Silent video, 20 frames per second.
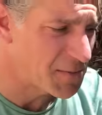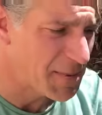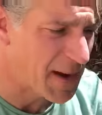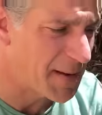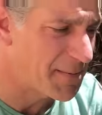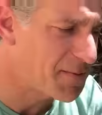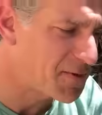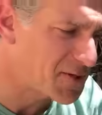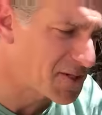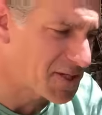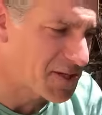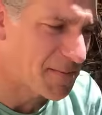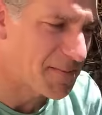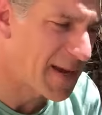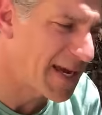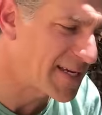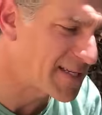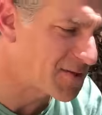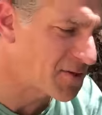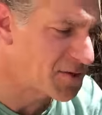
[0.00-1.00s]
peppers and your
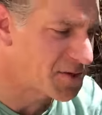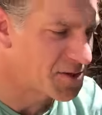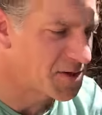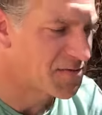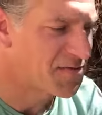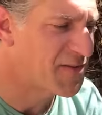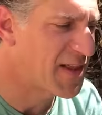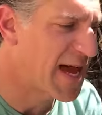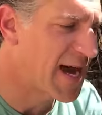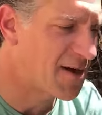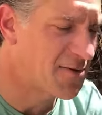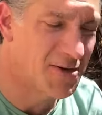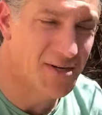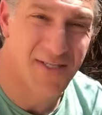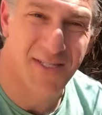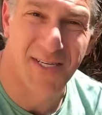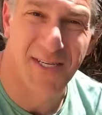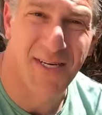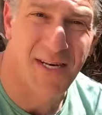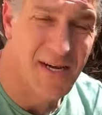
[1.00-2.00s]
basil and your
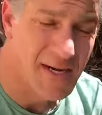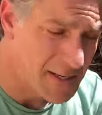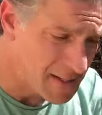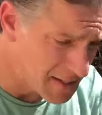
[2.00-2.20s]
flowers and